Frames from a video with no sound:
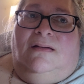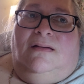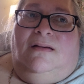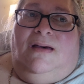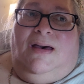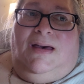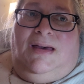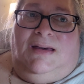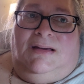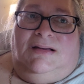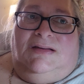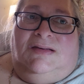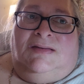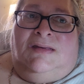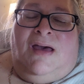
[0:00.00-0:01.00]

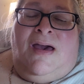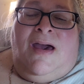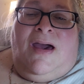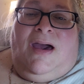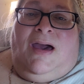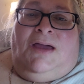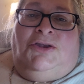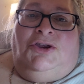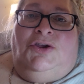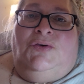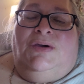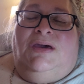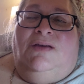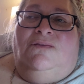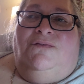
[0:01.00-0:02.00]
hanks, and you
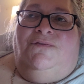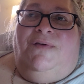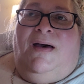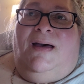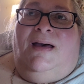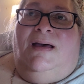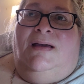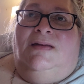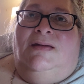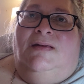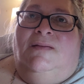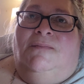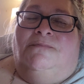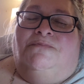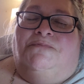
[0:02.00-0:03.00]
can find,
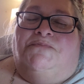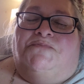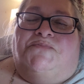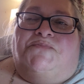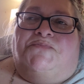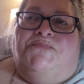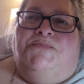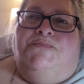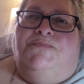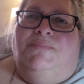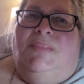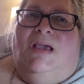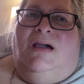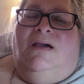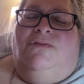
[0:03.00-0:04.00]

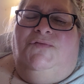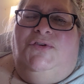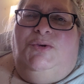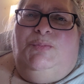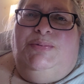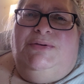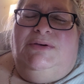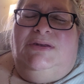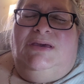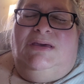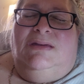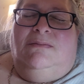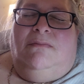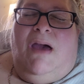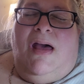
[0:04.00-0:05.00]
if you put
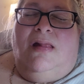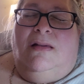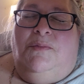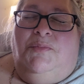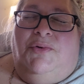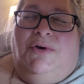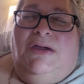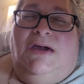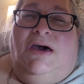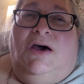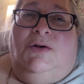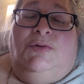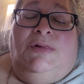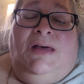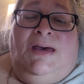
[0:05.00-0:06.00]
in
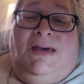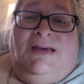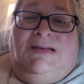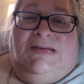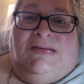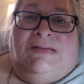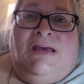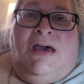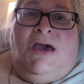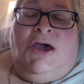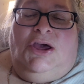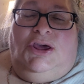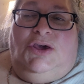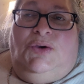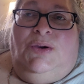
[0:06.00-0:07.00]
Malabrigo lace,
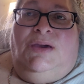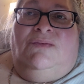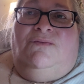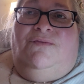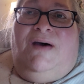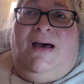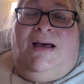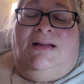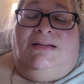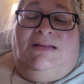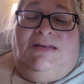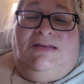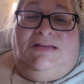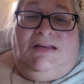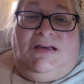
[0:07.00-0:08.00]
you can find
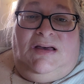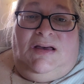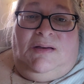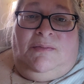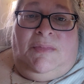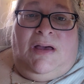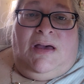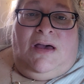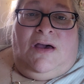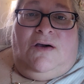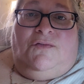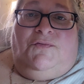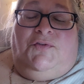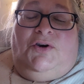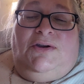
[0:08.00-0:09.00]
some
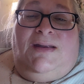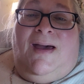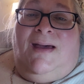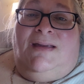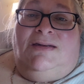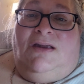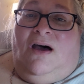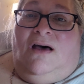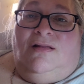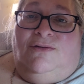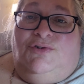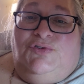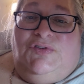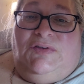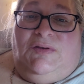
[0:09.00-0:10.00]
for $9